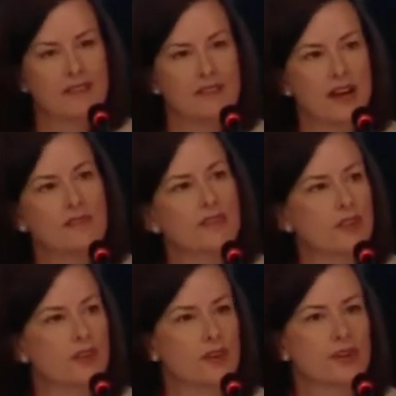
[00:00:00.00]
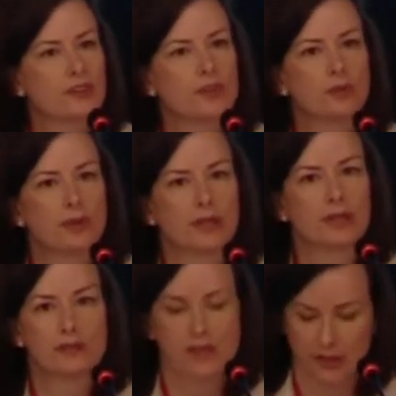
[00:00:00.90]
Five of the 32
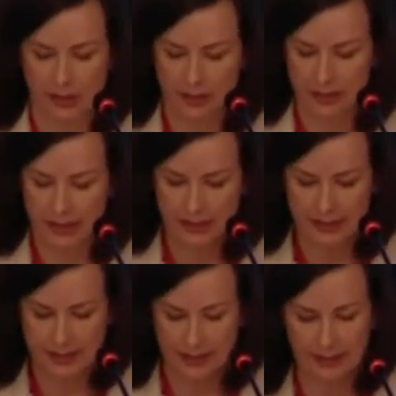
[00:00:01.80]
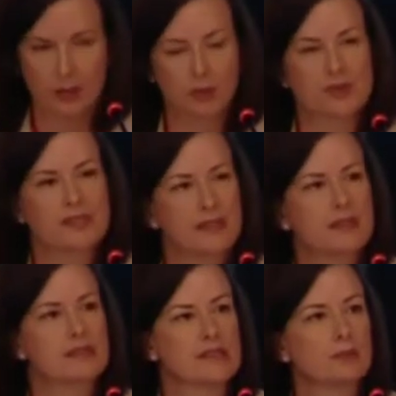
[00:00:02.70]
winners are here in India, and we're seeing
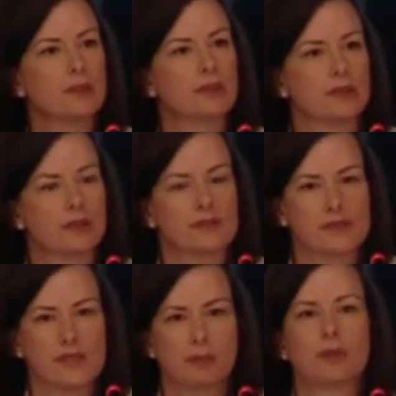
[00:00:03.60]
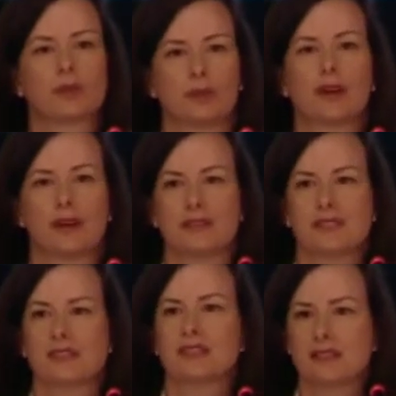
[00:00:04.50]
similar
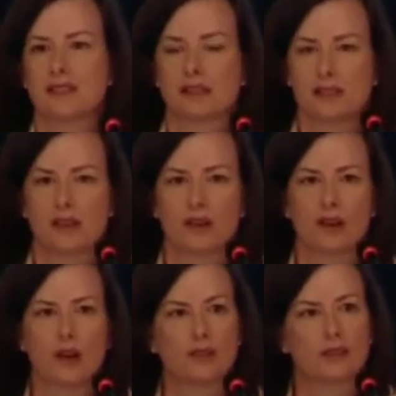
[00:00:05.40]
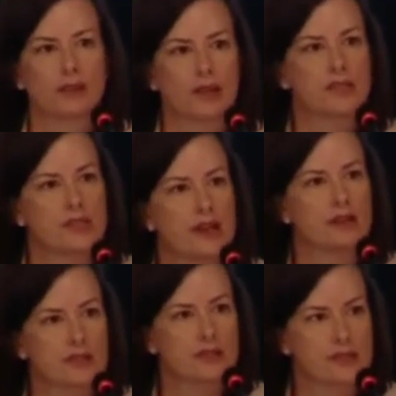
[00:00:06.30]
statistics on all of the grand
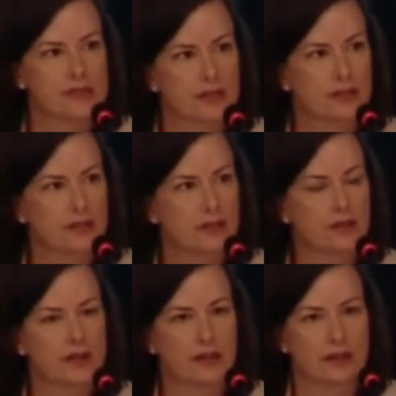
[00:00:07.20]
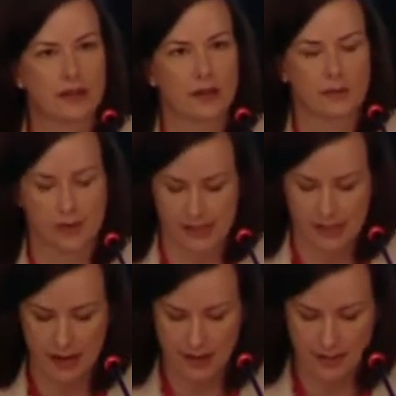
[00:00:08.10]
challenges that
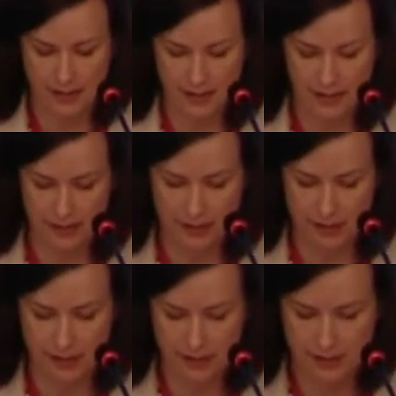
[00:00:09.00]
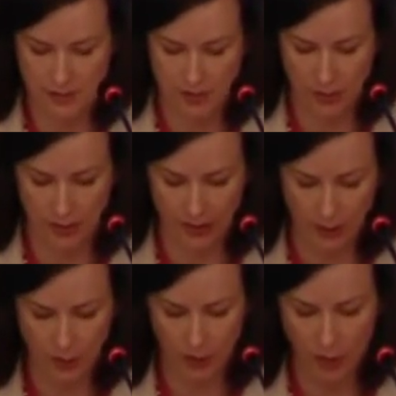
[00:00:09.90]
USAID is supporting
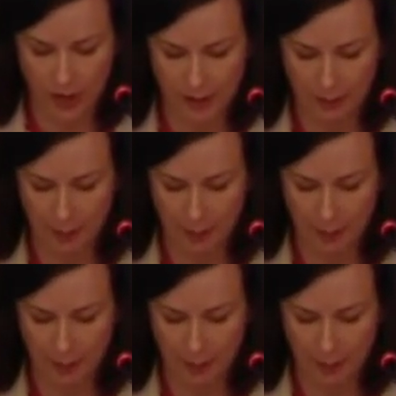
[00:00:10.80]
worldwide.